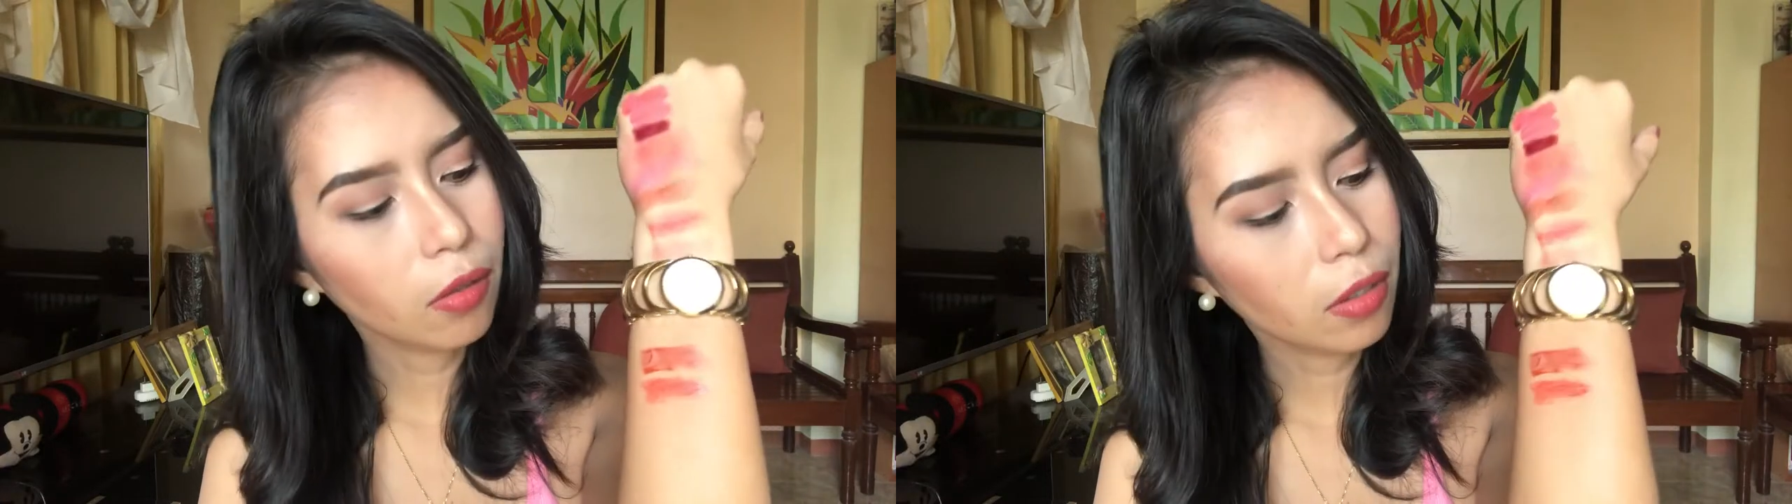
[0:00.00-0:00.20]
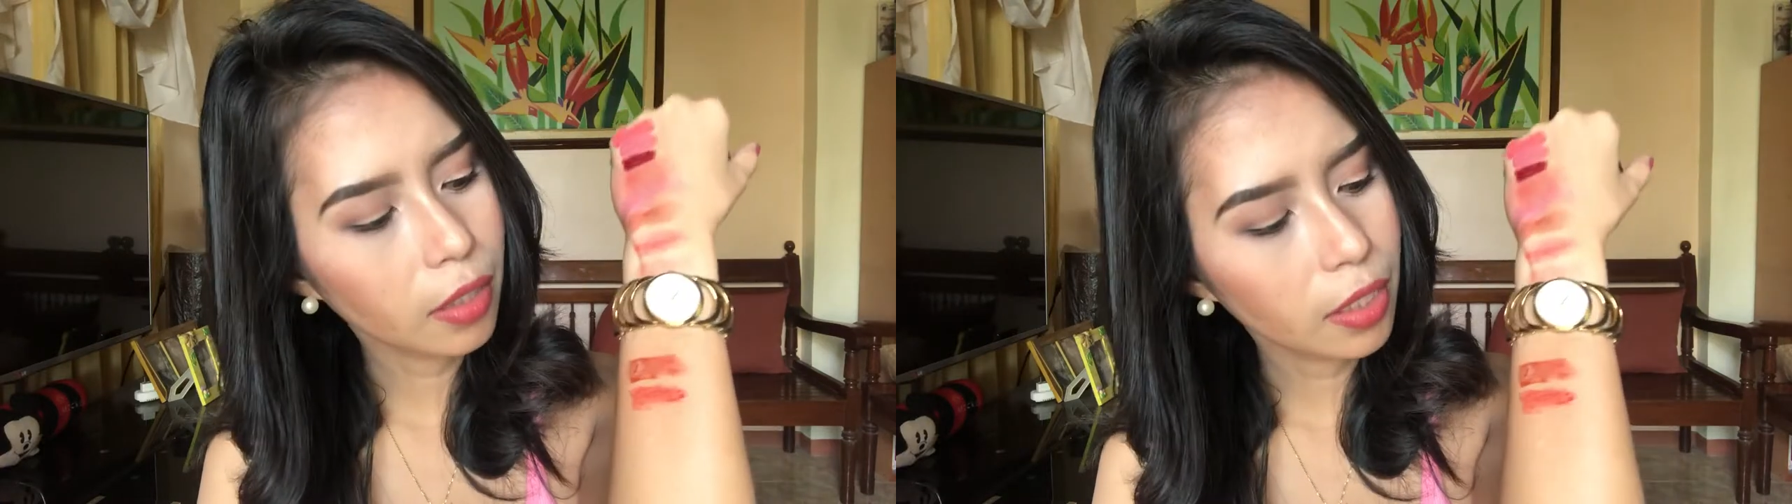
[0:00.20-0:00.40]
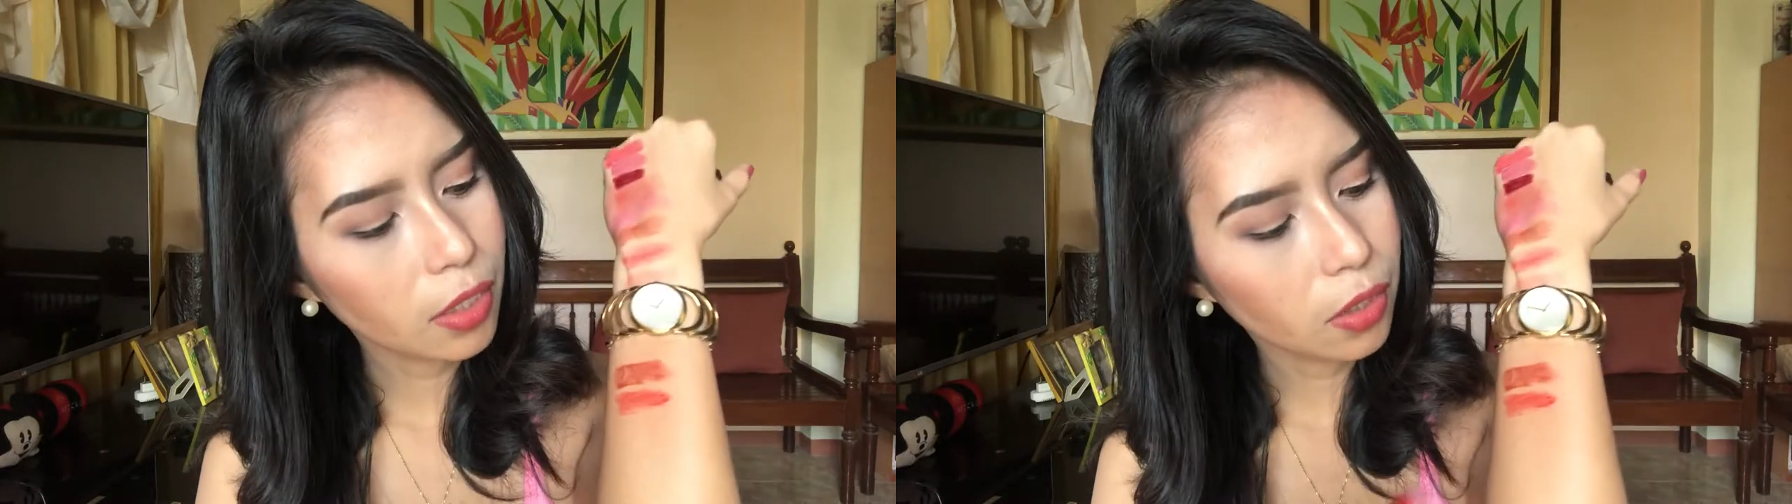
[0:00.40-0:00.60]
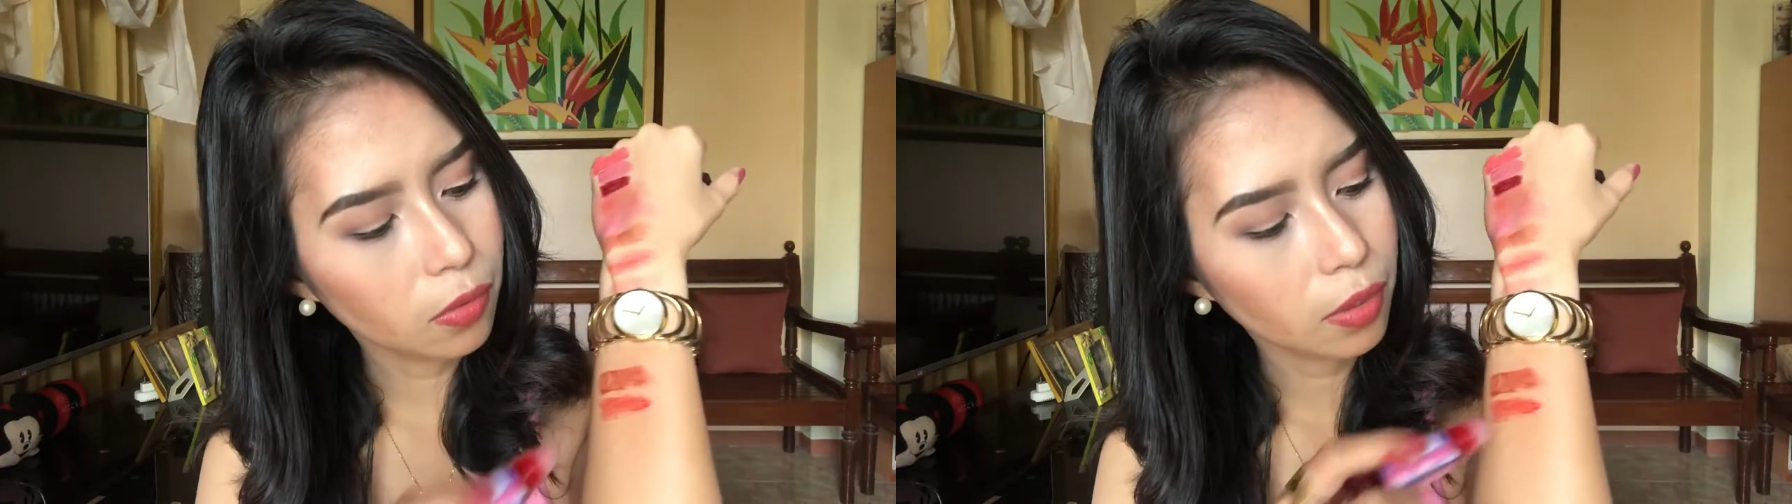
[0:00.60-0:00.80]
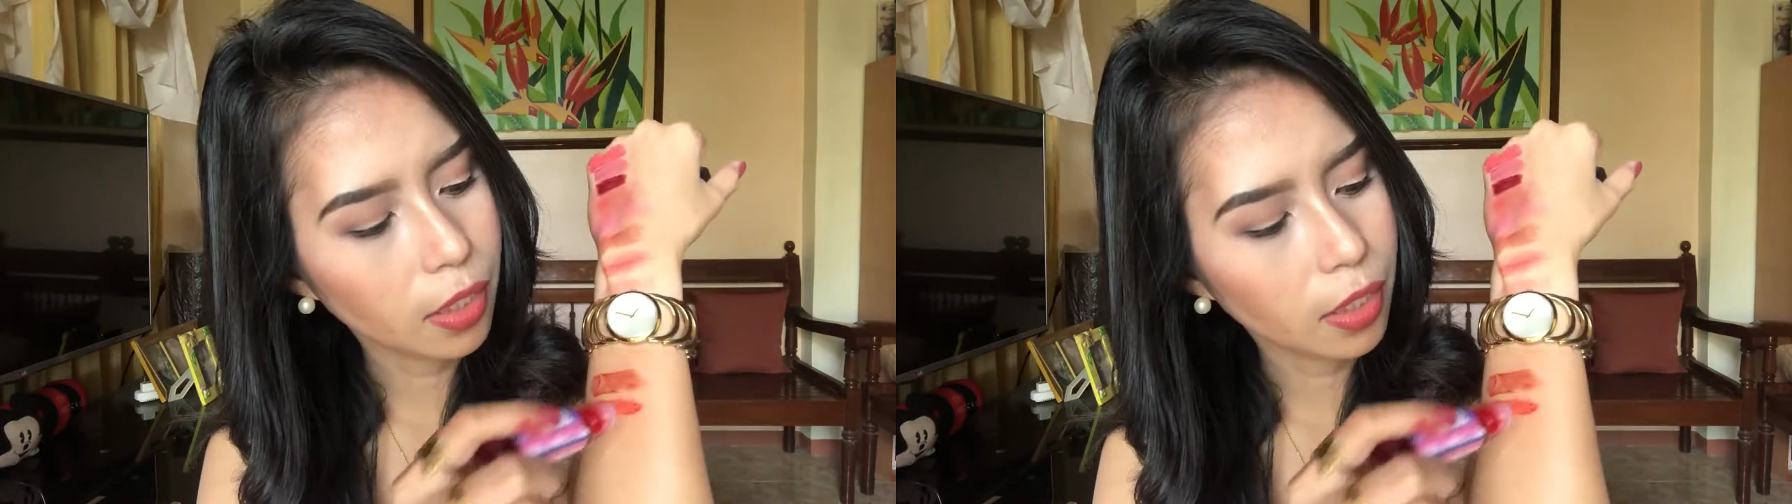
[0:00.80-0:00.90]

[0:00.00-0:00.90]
orange yung